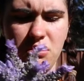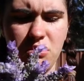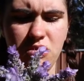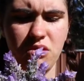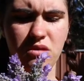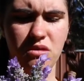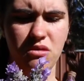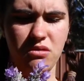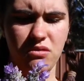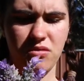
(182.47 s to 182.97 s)

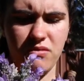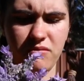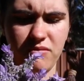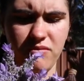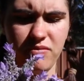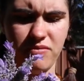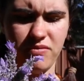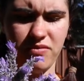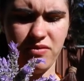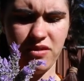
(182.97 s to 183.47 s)
Oh,
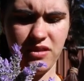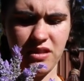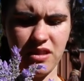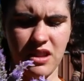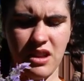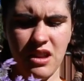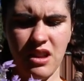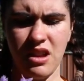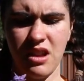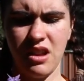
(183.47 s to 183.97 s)

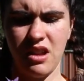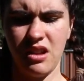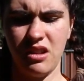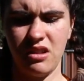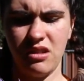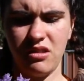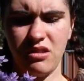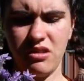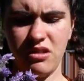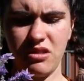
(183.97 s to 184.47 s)

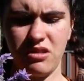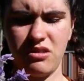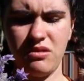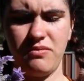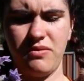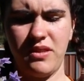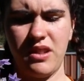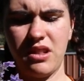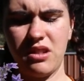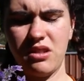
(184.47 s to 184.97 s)
gosh,
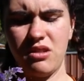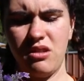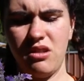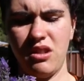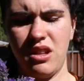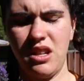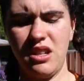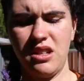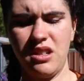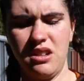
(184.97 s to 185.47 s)
that's
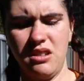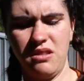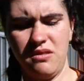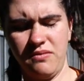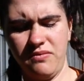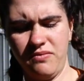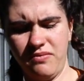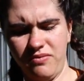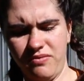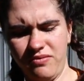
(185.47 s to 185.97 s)
not easy.
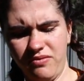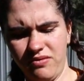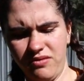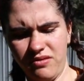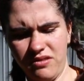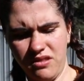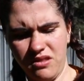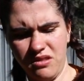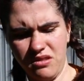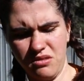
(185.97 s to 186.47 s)

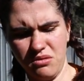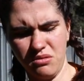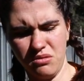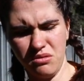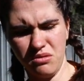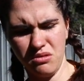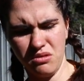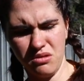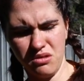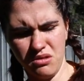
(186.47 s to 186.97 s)

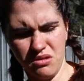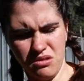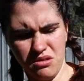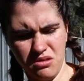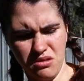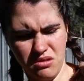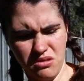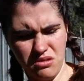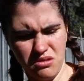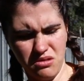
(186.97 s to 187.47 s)

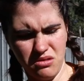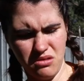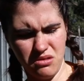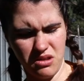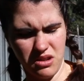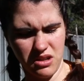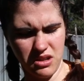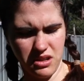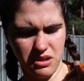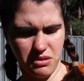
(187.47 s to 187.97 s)

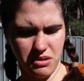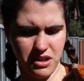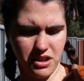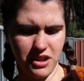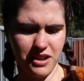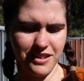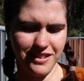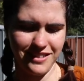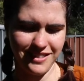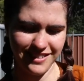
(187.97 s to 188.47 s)
Ooh, there we
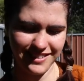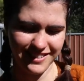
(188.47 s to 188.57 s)
go.